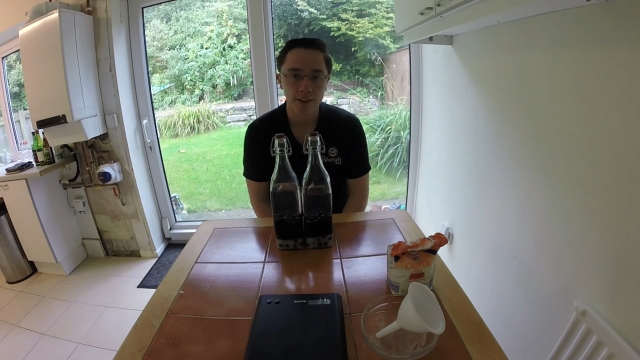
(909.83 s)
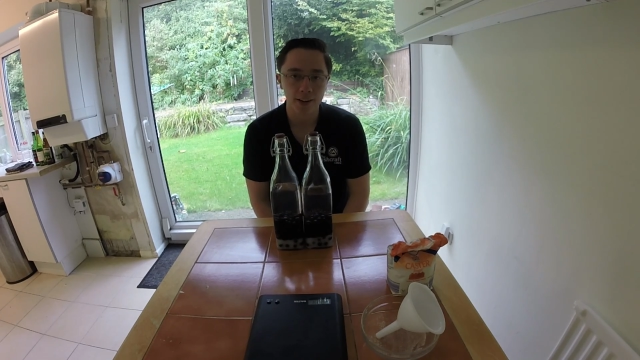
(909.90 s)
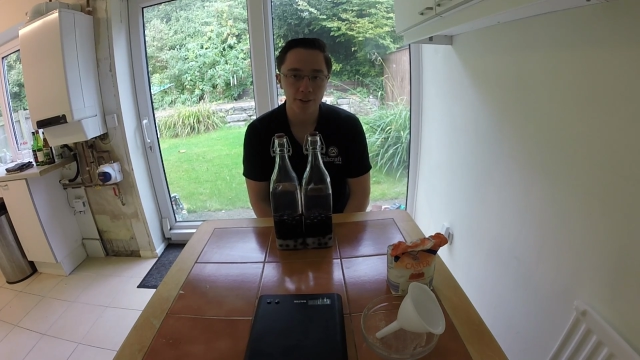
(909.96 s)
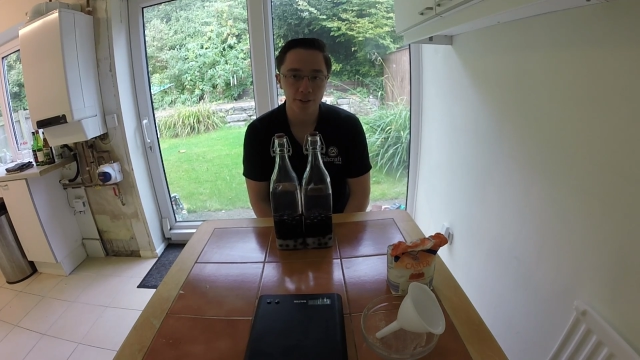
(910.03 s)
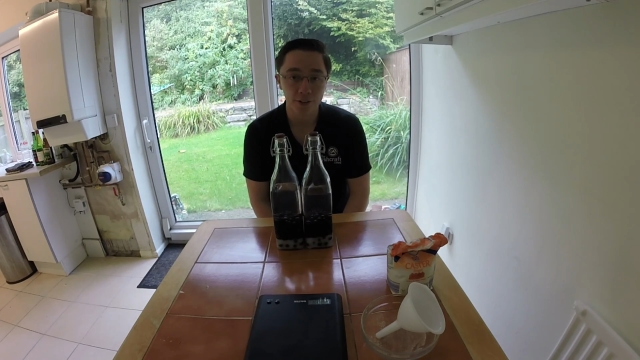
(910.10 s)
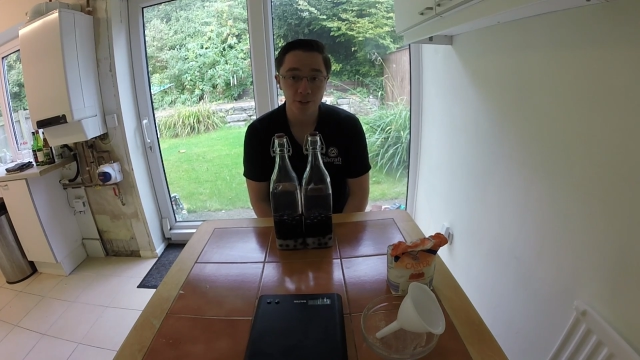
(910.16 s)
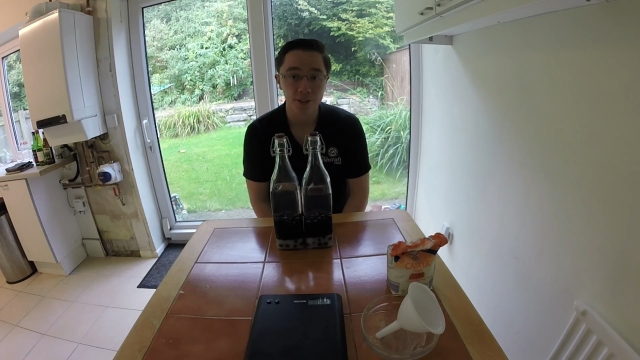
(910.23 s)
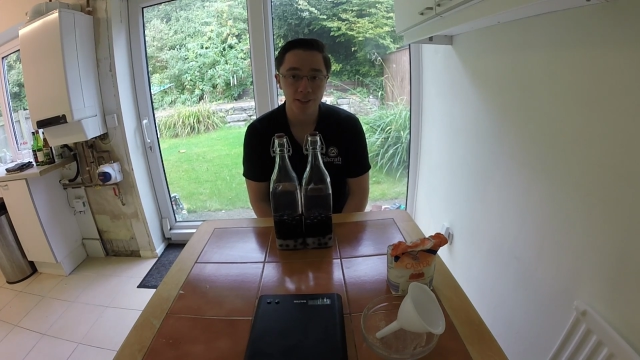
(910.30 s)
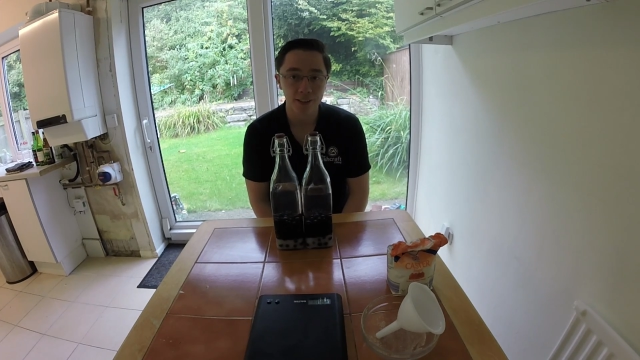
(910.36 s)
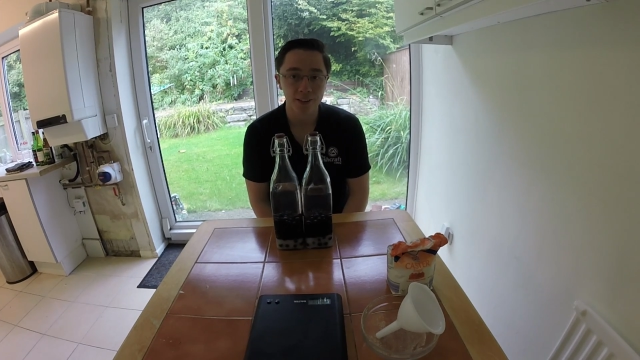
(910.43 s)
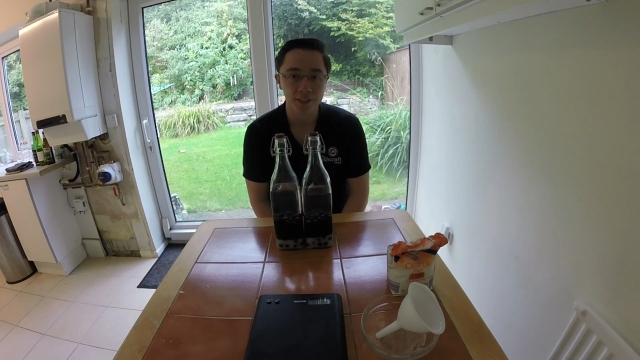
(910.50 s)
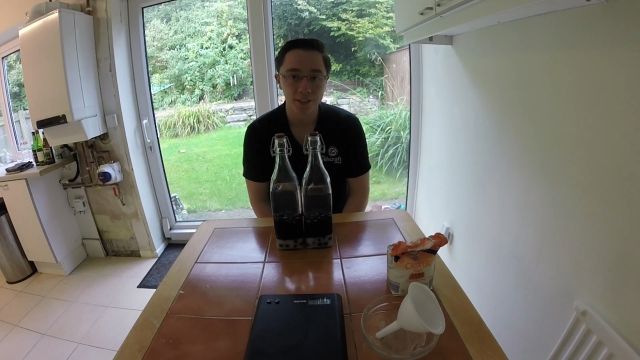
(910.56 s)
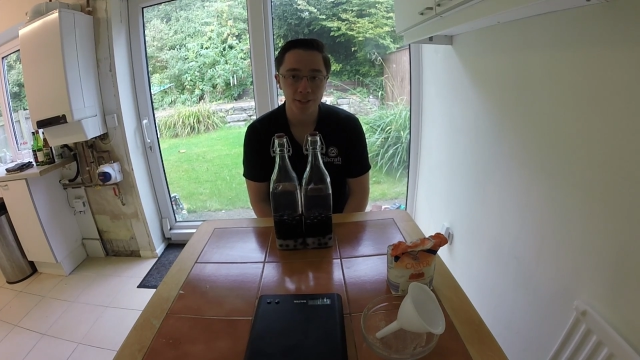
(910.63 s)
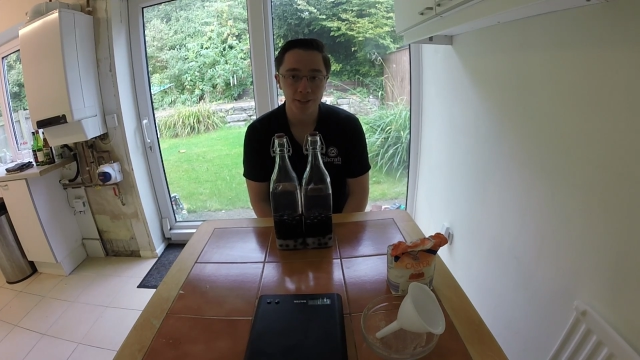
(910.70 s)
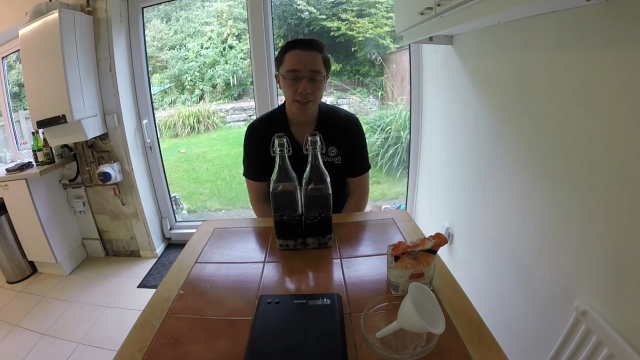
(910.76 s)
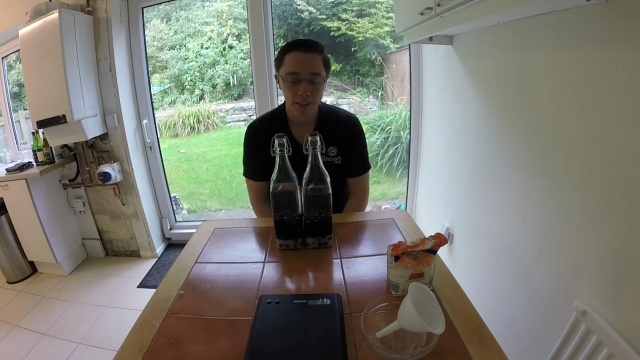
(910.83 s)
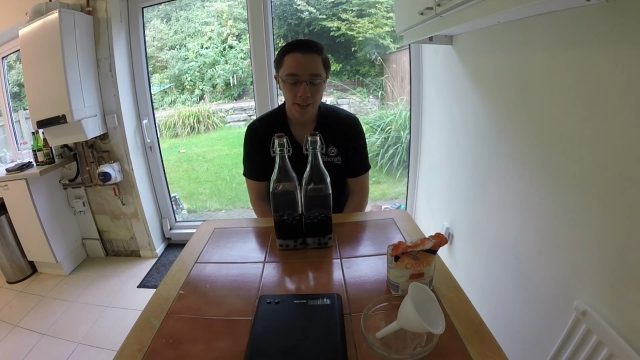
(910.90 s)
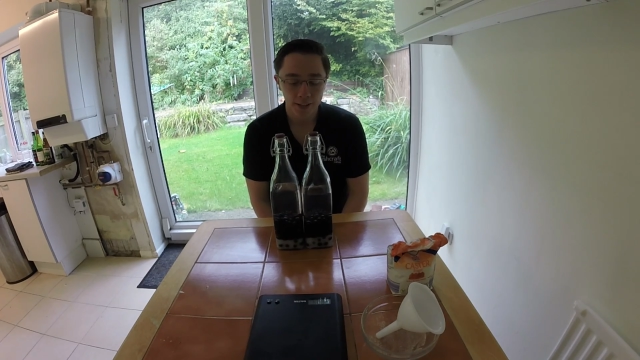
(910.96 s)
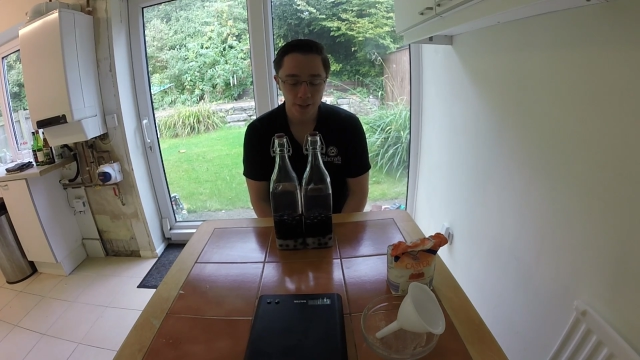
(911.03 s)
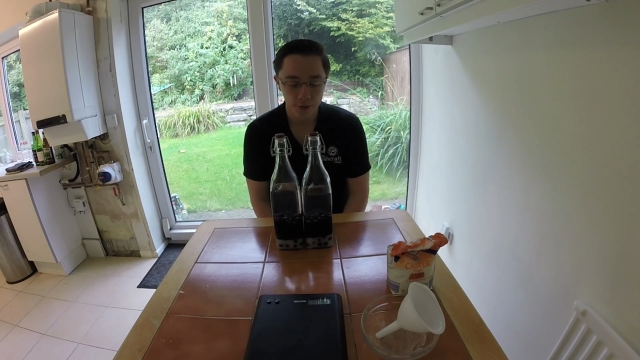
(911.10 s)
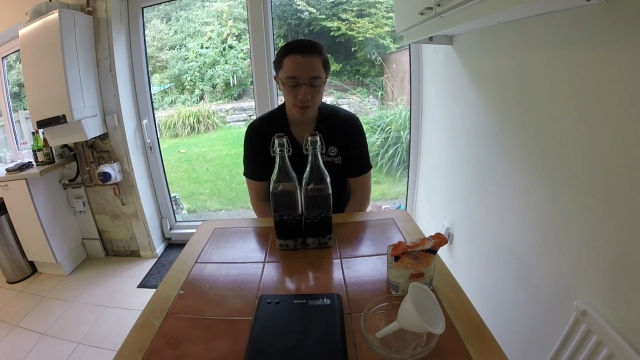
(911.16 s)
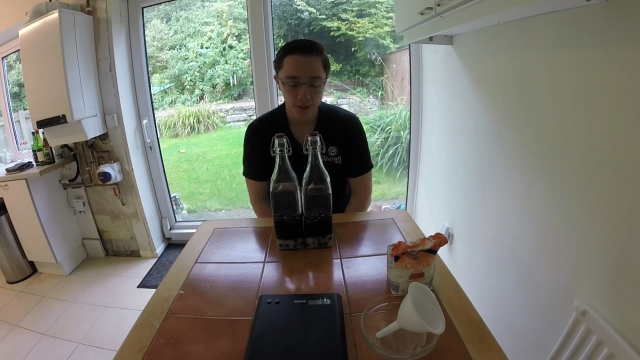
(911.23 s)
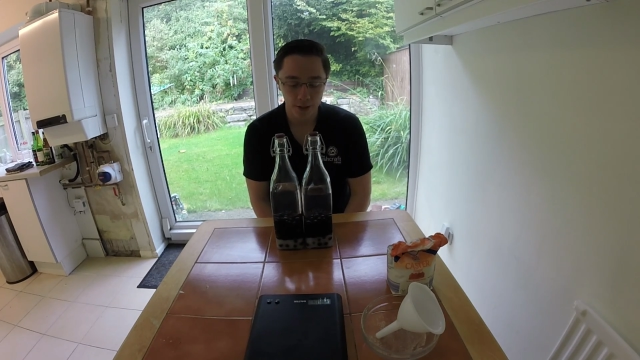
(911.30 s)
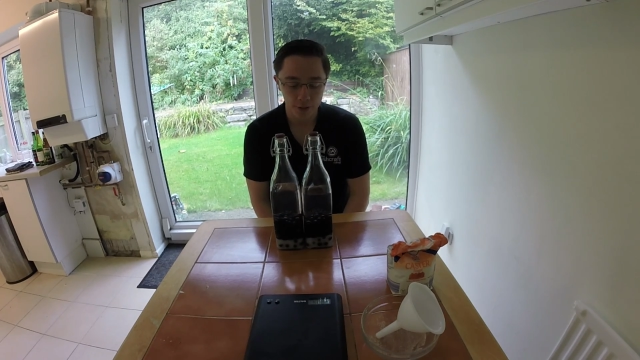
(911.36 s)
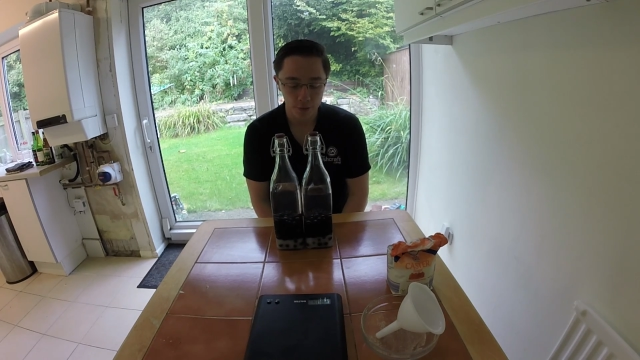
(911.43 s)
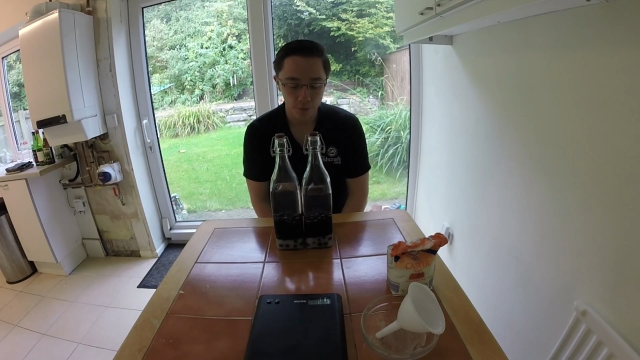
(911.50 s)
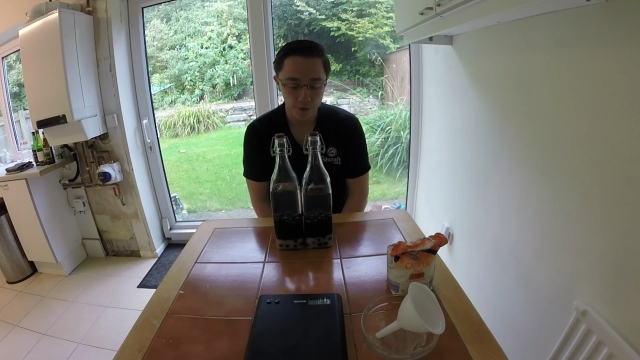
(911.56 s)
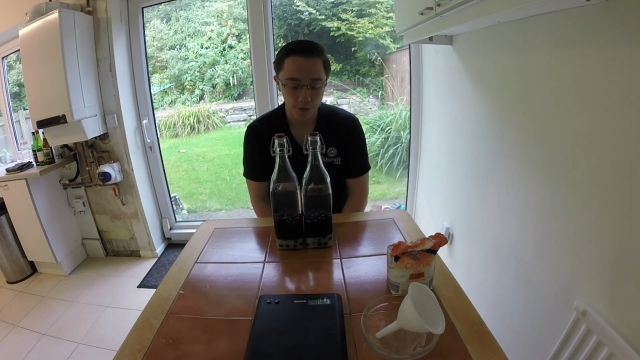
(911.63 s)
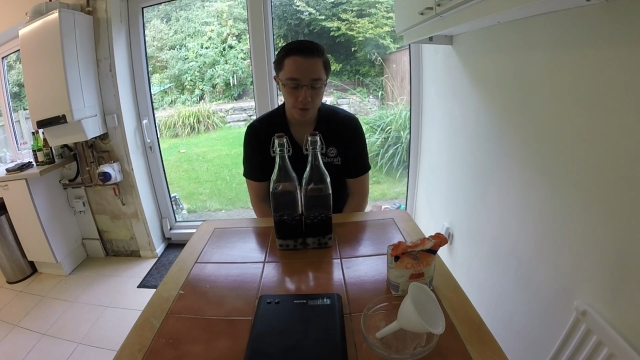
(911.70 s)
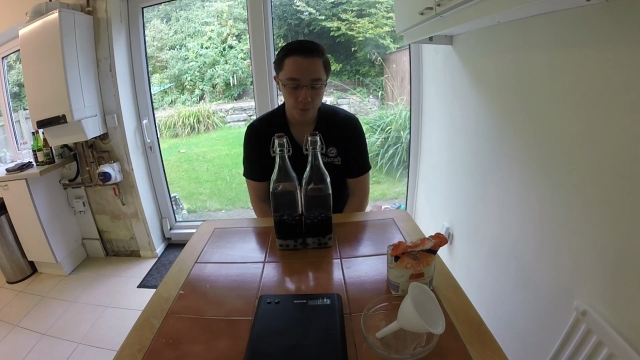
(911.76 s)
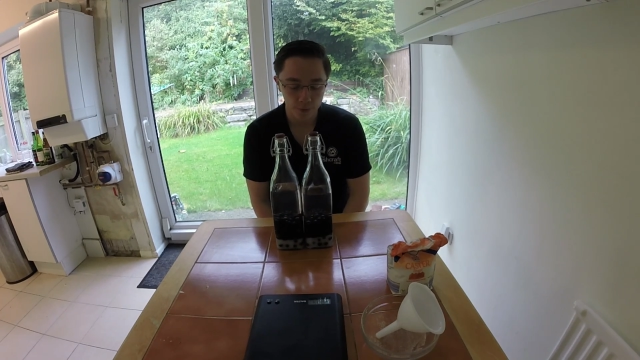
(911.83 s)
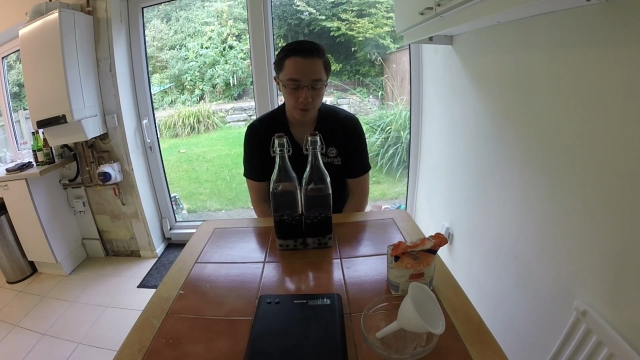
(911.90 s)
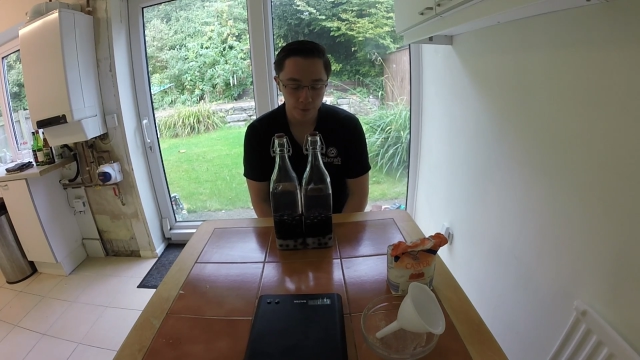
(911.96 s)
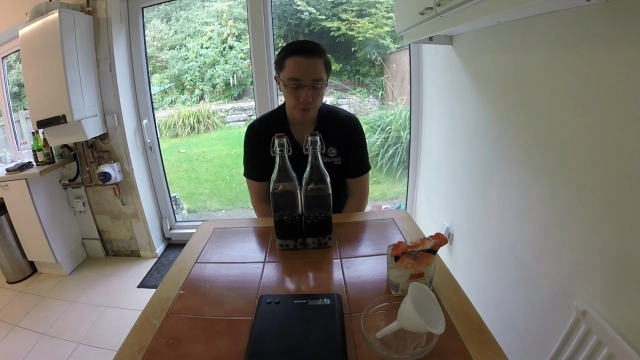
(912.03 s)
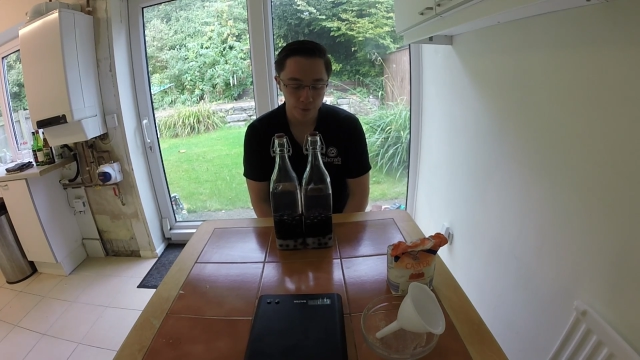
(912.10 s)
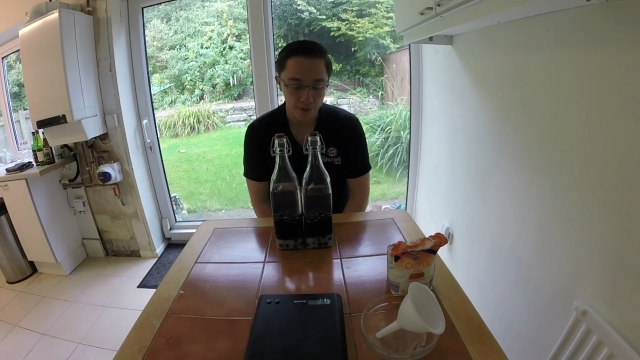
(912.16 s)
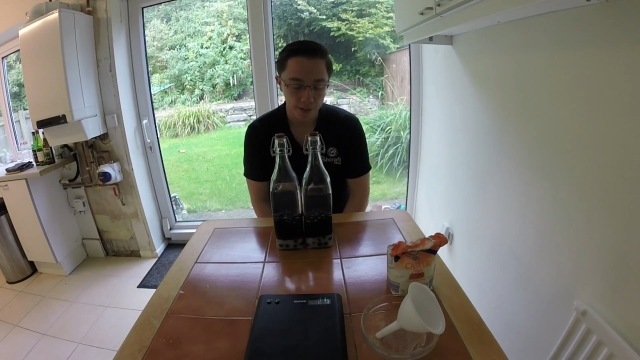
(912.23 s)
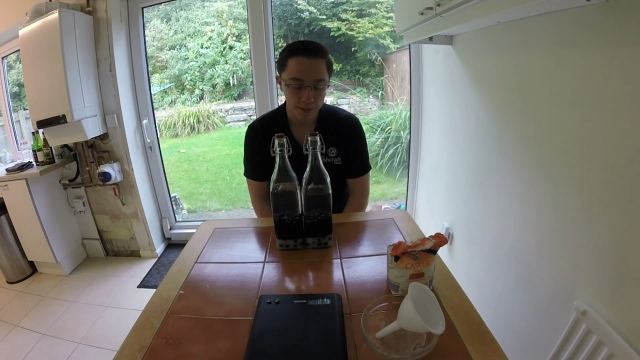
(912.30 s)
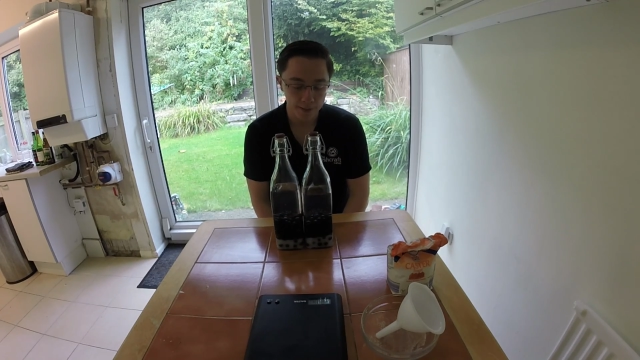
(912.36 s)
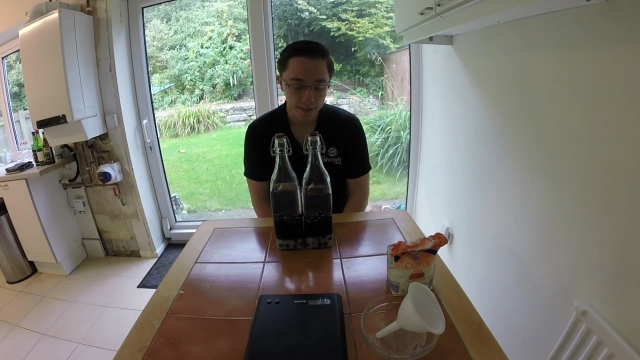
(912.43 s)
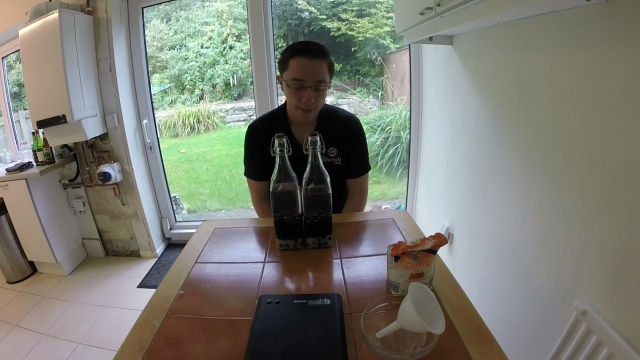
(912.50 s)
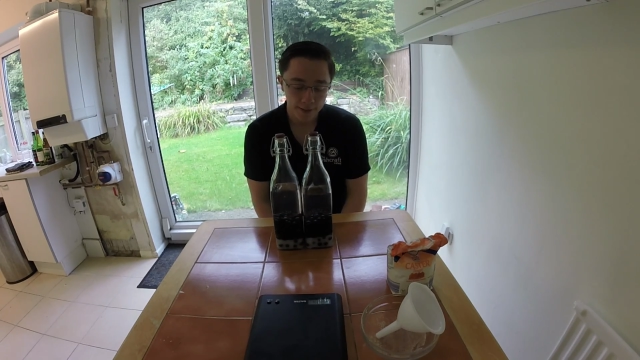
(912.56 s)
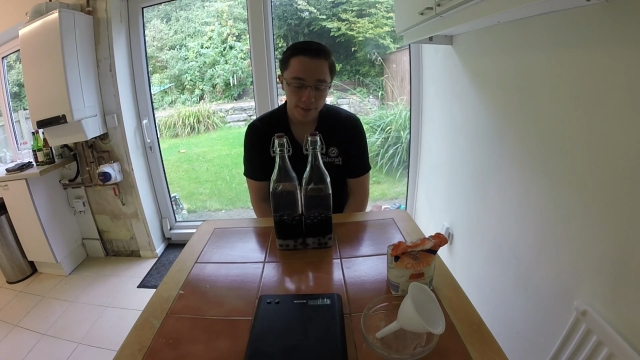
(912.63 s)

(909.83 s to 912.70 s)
there and utilise all of those wonderful things.